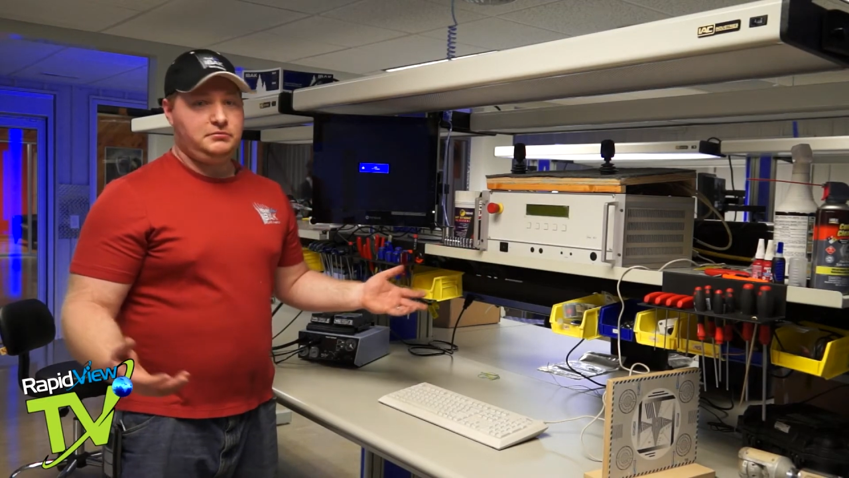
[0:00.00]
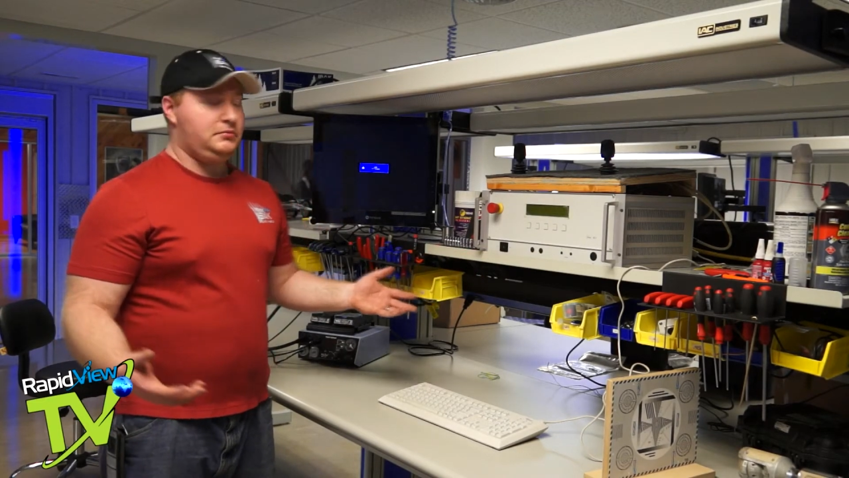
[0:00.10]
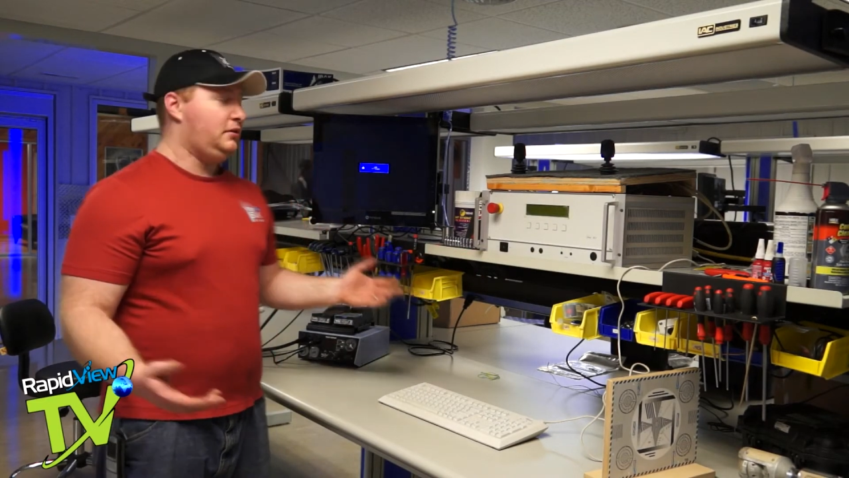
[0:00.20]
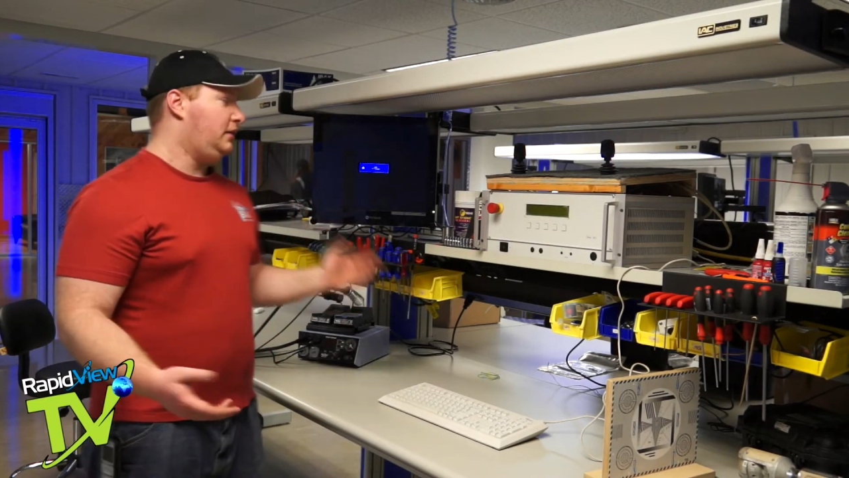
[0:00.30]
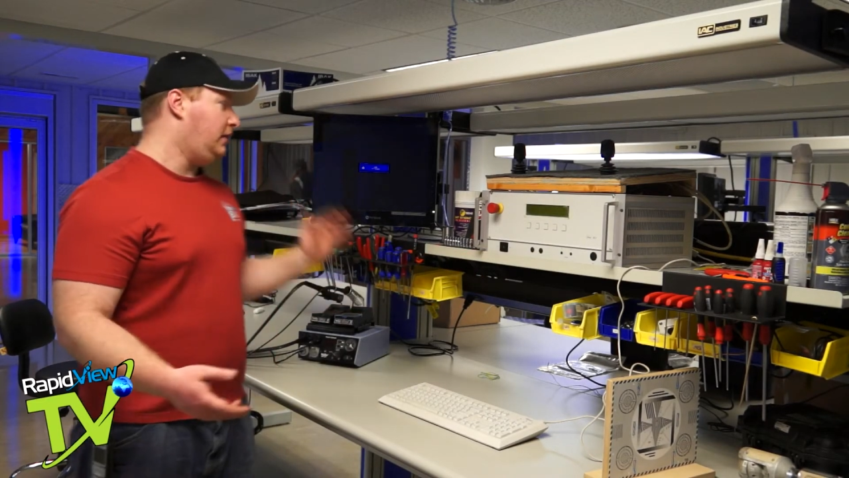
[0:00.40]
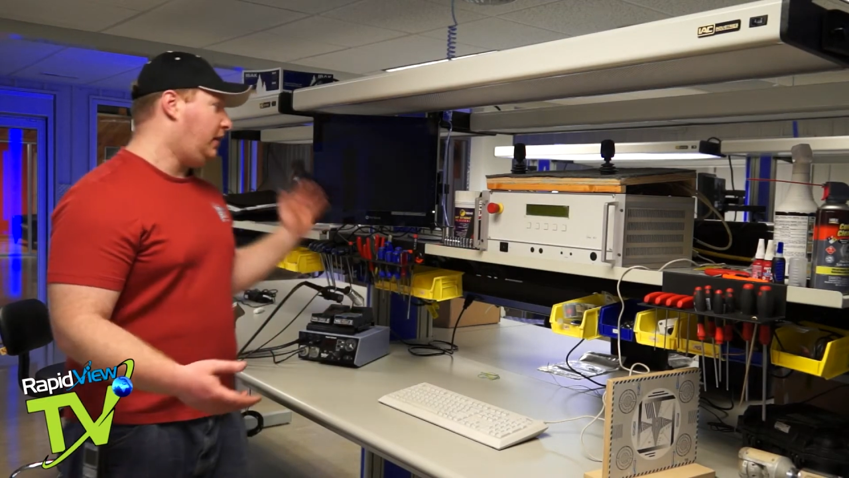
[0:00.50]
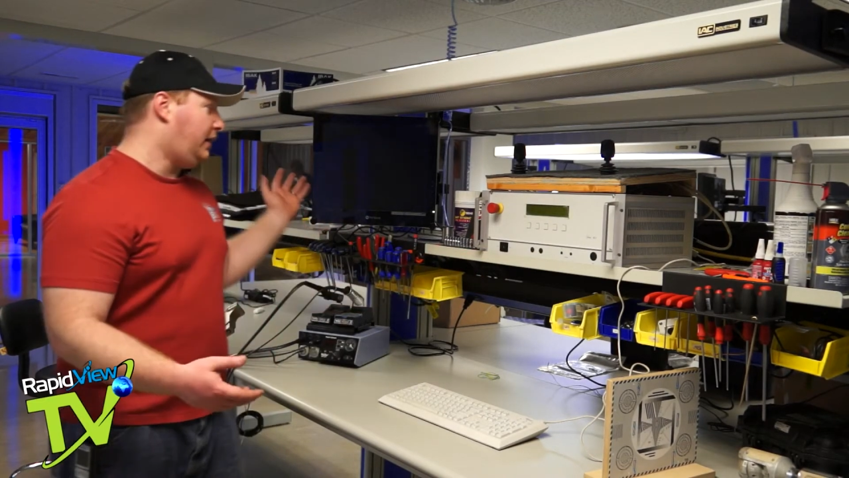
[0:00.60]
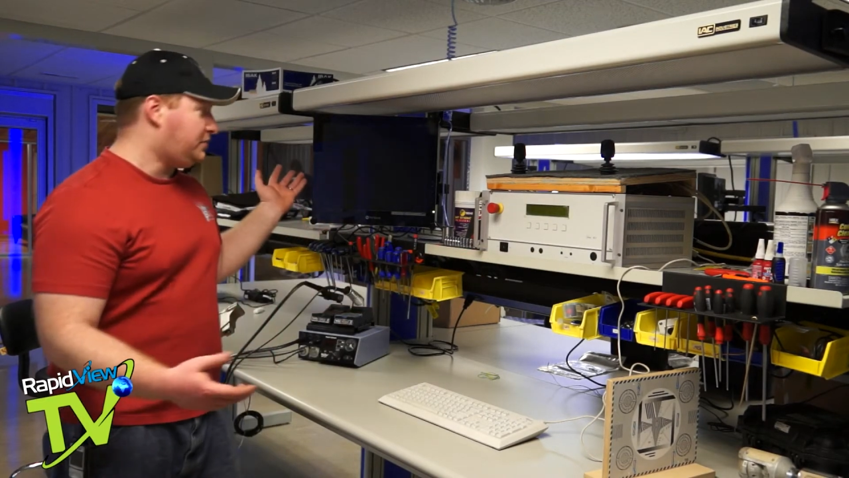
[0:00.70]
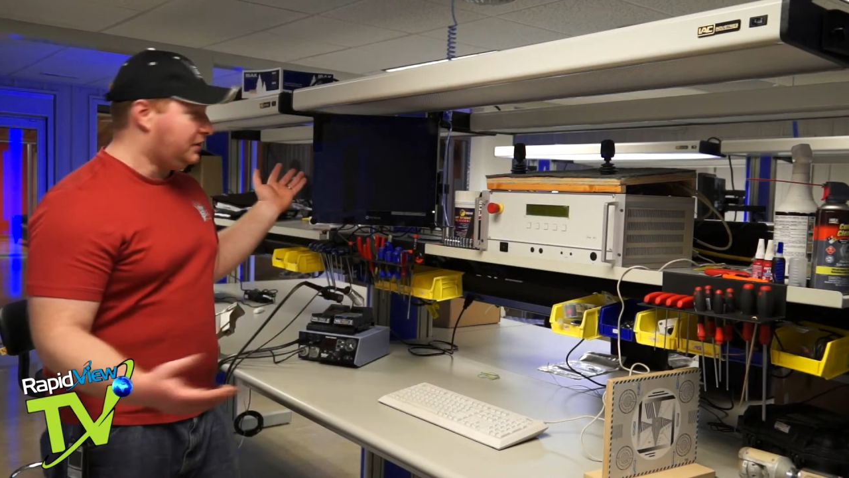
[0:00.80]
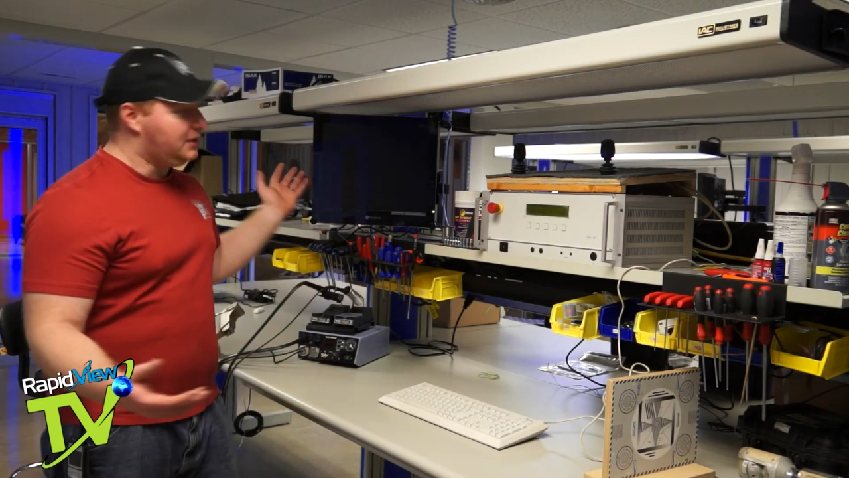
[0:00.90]
and
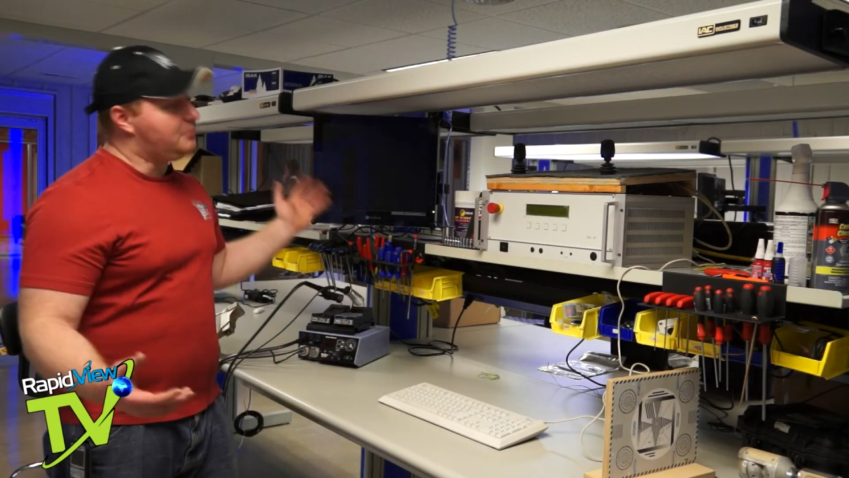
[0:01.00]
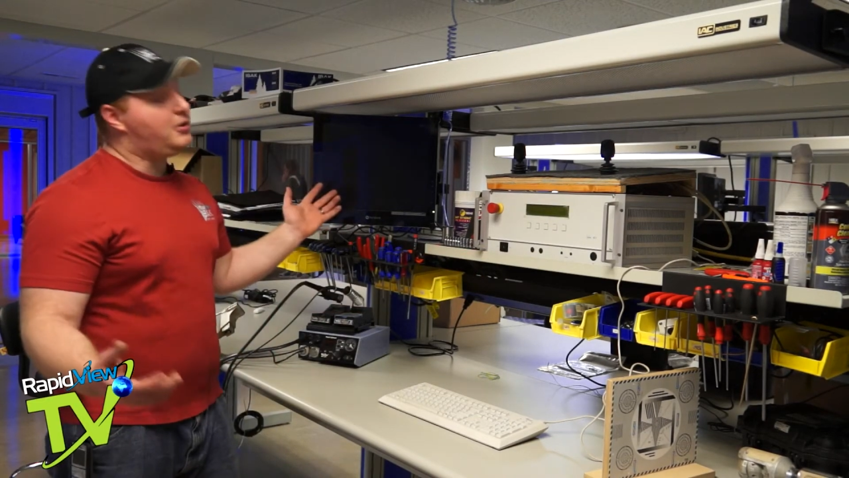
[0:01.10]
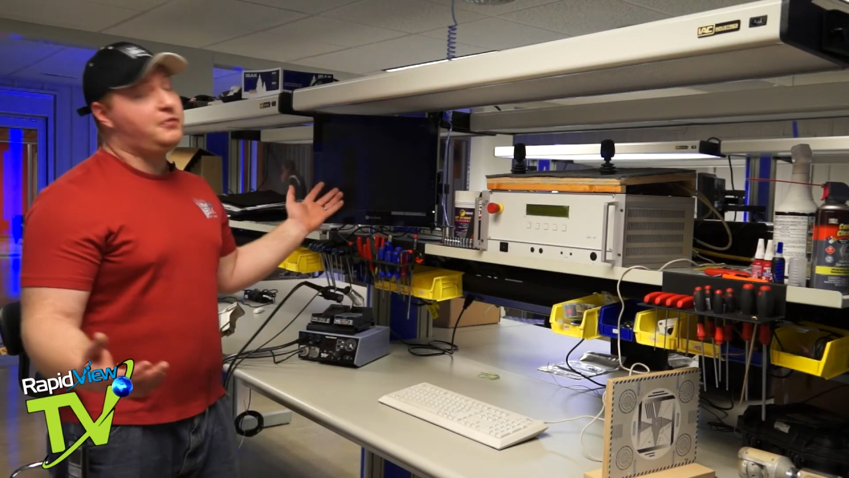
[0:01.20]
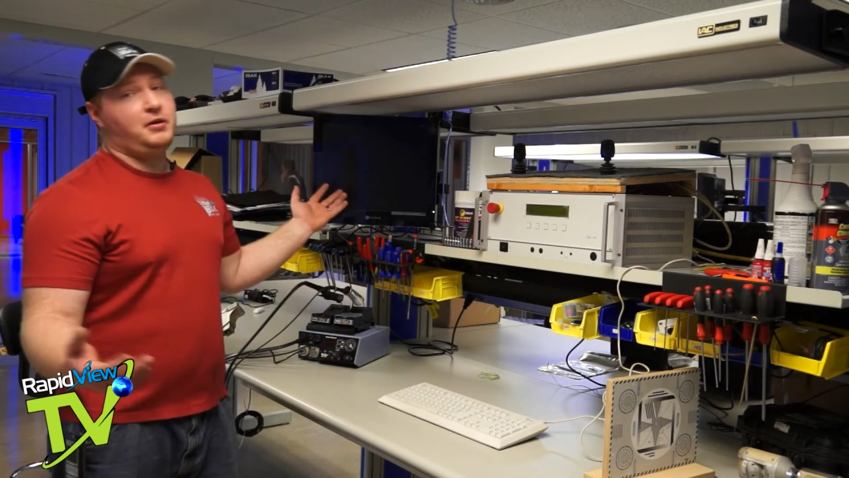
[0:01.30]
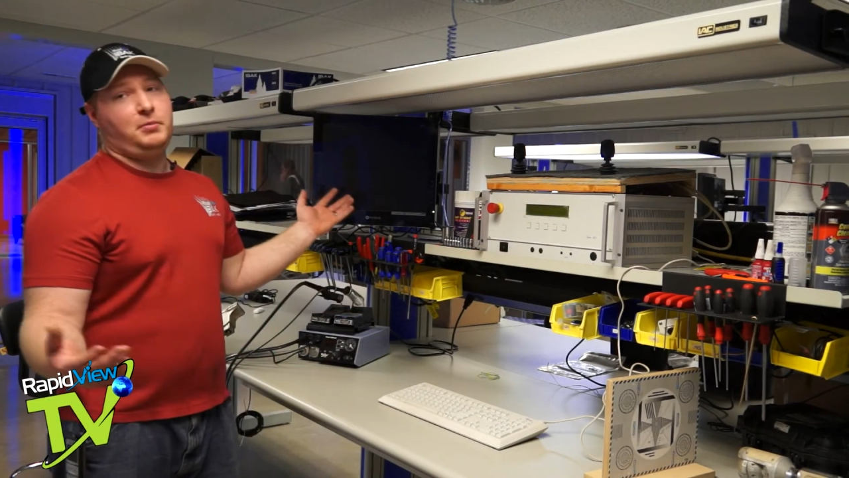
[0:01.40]
I should get a perfect